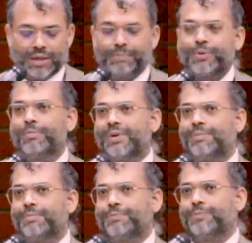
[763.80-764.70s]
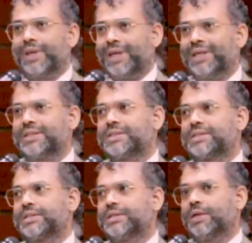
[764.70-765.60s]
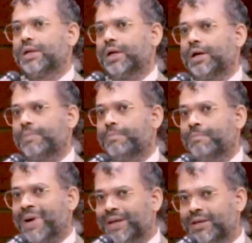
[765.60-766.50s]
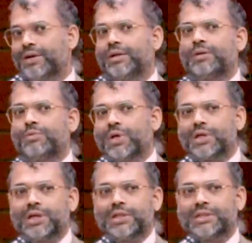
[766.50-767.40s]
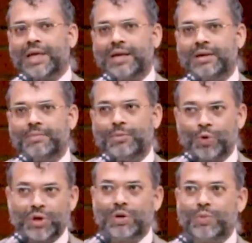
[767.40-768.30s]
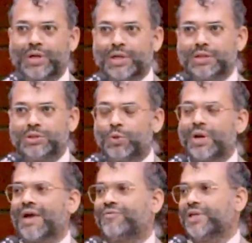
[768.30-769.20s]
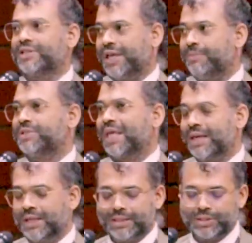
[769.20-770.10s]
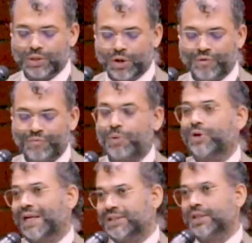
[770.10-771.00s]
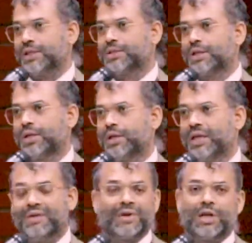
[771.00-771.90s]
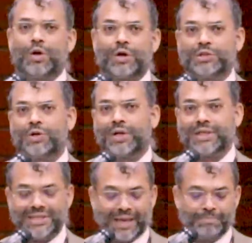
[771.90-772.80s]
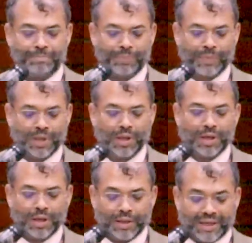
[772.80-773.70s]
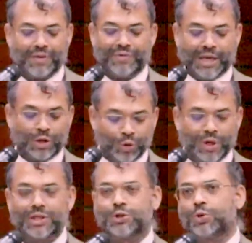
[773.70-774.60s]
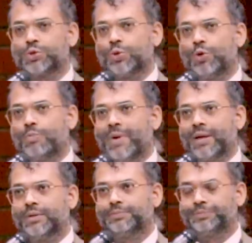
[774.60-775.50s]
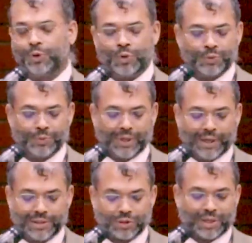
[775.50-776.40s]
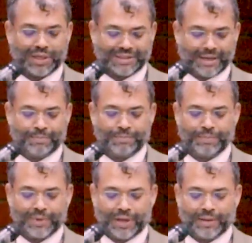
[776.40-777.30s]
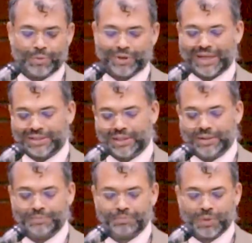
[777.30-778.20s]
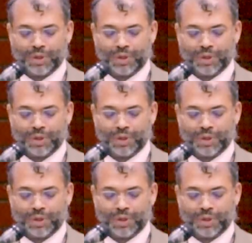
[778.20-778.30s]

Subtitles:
The problem is migrant workers and local workers don't have the same standards of protections. Even the law is not the same. Yeah, we included SOCSO, but it's not the same protection.